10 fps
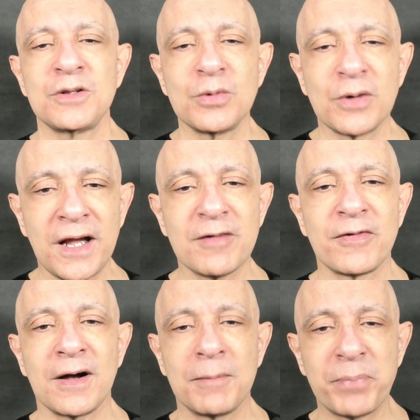to
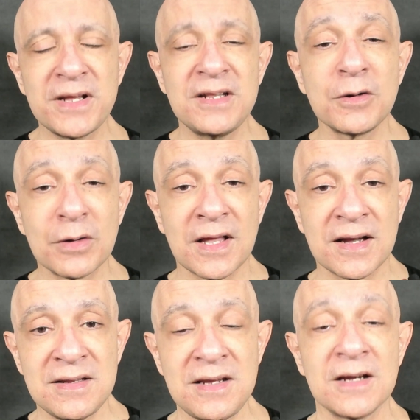have a pretty good
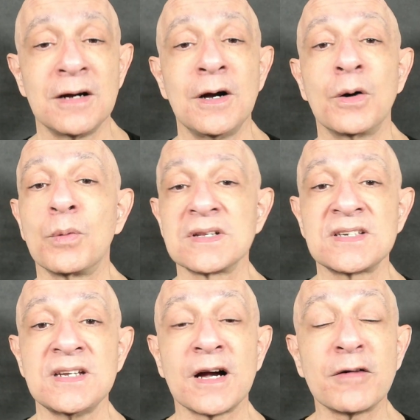idea
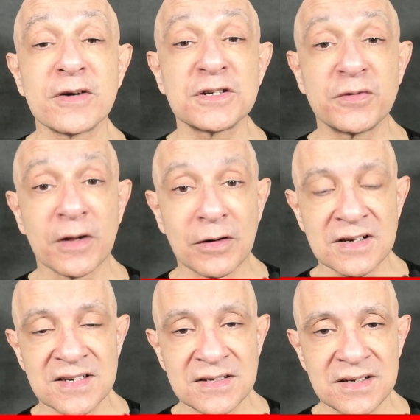what the average
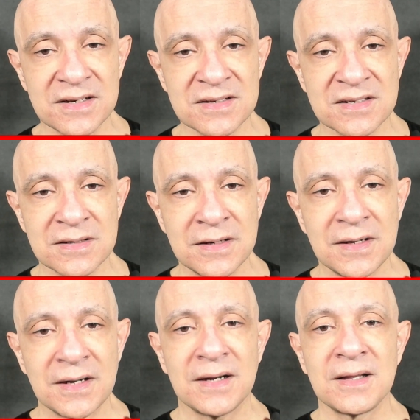velocity is
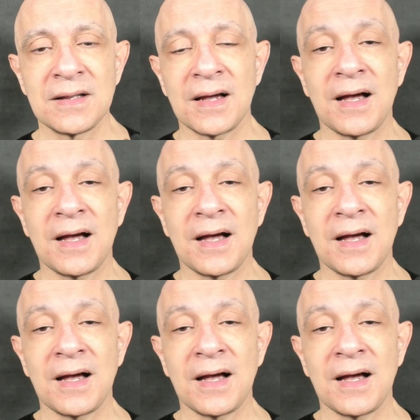and